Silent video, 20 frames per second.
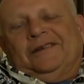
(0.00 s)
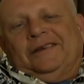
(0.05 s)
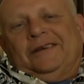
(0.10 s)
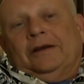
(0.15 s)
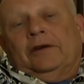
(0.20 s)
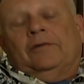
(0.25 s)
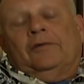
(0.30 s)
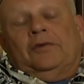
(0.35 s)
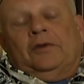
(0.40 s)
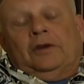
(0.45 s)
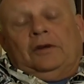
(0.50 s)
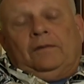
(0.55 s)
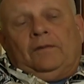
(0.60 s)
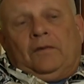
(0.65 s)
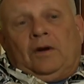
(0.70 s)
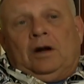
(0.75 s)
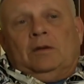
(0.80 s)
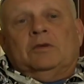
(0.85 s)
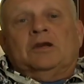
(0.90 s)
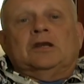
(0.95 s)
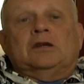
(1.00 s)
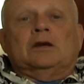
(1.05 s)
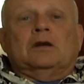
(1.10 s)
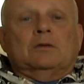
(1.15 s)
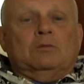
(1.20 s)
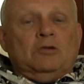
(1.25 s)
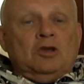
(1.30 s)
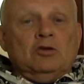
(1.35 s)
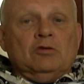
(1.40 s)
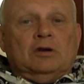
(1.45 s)
of the farming
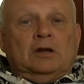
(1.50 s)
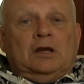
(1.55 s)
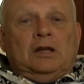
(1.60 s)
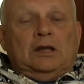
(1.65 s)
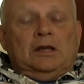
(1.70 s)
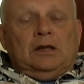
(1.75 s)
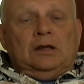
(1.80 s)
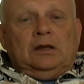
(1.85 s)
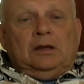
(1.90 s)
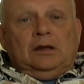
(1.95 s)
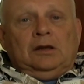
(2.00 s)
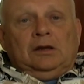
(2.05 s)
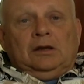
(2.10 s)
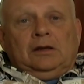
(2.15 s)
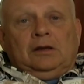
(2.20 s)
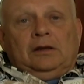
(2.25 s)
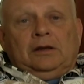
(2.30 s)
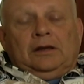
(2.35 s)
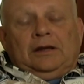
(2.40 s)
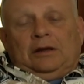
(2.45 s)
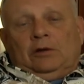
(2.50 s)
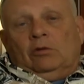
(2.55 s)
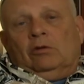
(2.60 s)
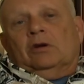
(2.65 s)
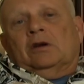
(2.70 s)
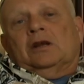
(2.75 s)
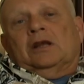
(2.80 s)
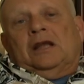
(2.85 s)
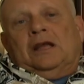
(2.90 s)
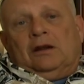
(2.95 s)
community in
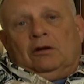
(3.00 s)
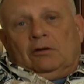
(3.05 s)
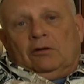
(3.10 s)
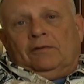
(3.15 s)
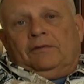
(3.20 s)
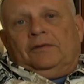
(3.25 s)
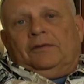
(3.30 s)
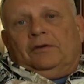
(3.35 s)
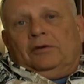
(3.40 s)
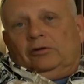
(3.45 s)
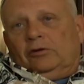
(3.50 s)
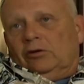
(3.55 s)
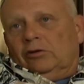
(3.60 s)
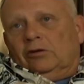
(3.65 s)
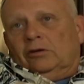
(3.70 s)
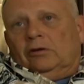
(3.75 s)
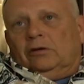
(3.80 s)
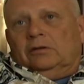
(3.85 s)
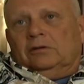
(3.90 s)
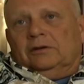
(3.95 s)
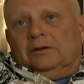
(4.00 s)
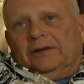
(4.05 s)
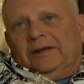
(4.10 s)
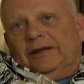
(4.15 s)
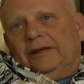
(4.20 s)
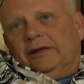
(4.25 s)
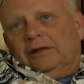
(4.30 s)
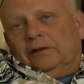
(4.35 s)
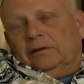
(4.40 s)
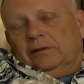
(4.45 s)
order to get over the hurdle.
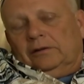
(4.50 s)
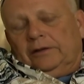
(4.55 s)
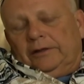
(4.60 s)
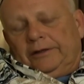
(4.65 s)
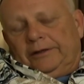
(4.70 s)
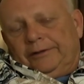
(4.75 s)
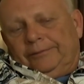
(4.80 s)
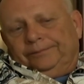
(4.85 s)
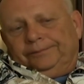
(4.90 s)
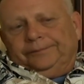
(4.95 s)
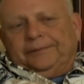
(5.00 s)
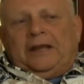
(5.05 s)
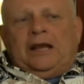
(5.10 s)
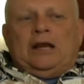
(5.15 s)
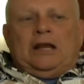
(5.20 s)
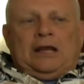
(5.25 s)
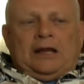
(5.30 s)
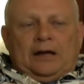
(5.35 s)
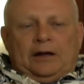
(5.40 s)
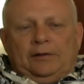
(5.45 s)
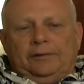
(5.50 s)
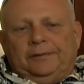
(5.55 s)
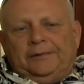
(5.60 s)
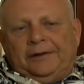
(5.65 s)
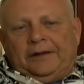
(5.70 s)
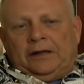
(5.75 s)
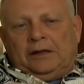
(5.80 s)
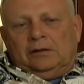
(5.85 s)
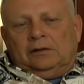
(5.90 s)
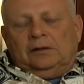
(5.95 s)
And uh, anyhow,
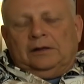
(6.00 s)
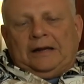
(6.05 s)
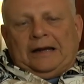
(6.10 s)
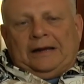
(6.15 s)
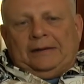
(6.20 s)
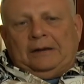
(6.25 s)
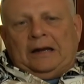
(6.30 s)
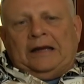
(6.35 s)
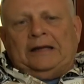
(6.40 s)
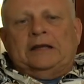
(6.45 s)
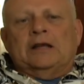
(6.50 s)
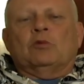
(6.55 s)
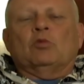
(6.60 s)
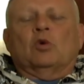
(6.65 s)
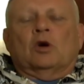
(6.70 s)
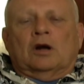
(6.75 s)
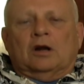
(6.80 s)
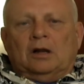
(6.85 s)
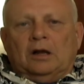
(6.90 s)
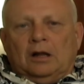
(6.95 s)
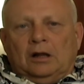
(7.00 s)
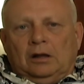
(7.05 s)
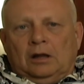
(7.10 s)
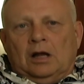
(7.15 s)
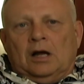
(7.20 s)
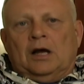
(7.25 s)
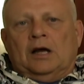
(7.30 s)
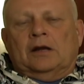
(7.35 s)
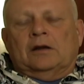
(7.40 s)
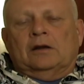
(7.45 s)
that I, I did work a
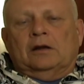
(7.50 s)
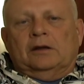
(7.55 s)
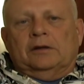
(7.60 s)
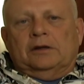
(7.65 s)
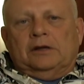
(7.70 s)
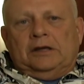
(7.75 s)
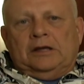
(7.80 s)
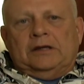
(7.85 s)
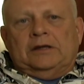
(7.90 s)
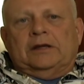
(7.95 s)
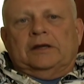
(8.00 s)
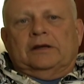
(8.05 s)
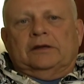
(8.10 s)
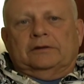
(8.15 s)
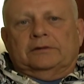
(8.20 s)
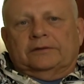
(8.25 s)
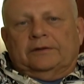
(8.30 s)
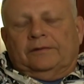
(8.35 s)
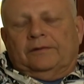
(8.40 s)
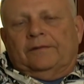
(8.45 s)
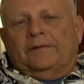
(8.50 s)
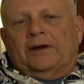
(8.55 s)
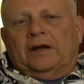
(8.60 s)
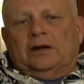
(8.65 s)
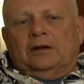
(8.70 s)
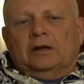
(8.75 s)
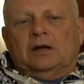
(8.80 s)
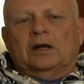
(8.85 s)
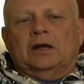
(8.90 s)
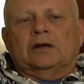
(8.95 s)
lot on the details of the
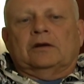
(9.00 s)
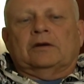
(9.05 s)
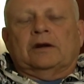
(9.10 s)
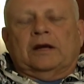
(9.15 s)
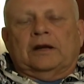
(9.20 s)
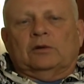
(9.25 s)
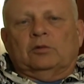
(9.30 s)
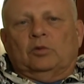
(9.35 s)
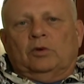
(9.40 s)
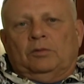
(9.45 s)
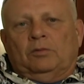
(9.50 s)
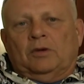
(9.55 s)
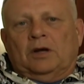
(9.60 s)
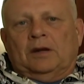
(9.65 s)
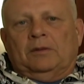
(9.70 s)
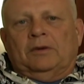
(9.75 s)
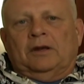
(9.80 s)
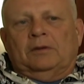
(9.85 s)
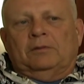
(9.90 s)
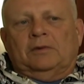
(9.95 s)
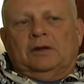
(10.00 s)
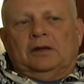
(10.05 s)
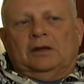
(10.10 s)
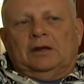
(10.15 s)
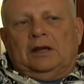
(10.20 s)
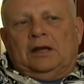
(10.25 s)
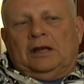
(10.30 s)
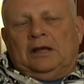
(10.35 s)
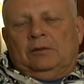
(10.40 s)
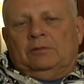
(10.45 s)
final contract with Bob and
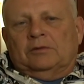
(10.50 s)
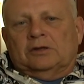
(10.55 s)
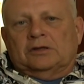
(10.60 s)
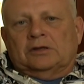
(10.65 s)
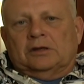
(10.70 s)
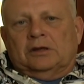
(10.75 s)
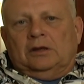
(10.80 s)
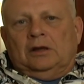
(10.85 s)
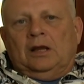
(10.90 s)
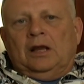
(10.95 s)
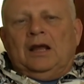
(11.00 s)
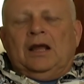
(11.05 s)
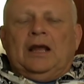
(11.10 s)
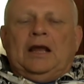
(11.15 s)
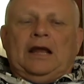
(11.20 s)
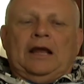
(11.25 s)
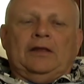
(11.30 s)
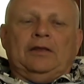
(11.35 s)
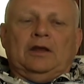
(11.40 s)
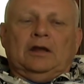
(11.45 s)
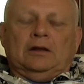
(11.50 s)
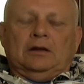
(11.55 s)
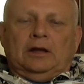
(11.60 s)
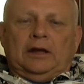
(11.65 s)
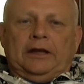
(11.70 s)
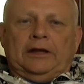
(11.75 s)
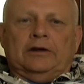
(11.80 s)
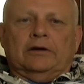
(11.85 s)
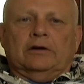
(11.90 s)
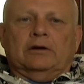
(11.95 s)
Edmondson, and then
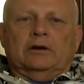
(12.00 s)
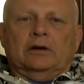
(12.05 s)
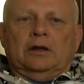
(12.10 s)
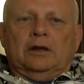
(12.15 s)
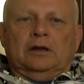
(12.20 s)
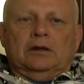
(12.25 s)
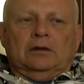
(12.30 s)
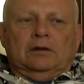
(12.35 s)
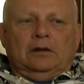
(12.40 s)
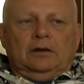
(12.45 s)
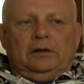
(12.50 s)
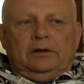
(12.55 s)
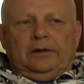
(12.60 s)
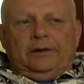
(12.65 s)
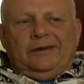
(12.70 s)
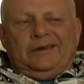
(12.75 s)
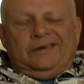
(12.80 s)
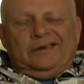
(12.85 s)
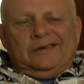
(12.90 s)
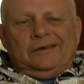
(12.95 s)
later in the